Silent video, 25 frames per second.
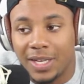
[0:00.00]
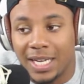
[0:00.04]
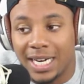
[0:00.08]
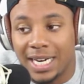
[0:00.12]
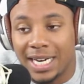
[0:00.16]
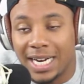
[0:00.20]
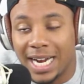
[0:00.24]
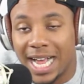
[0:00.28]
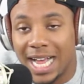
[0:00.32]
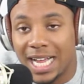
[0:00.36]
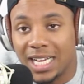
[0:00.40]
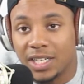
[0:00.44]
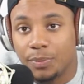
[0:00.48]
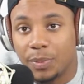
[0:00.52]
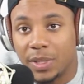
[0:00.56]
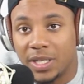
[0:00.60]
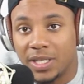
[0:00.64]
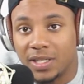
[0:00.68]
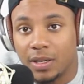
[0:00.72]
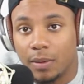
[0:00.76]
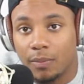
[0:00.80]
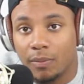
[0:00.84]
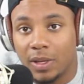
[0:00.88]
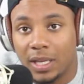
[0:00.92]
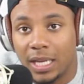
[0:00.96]
and it has been
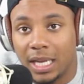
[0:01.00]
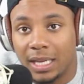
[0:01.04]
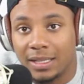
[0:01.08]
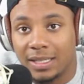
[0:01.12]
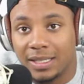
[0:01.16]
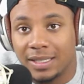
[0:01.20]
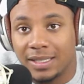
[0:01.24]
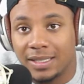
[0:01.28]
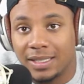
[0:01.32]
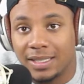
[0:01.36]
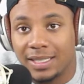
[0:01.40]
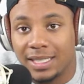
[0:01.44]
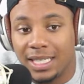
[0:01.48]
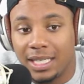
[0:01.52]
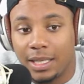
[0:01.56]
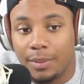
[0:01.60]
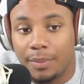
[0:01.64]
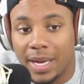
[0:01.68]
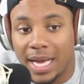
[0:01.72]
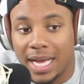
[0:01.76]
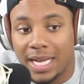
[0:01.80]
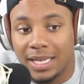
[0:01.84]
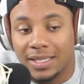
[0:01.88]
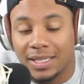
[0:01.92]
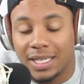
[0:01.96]
something that this team
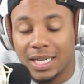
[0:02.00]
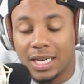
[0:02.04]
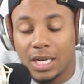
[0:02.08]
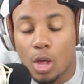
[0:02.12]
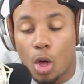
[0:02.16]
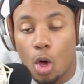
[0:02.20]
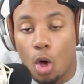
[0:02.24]
has,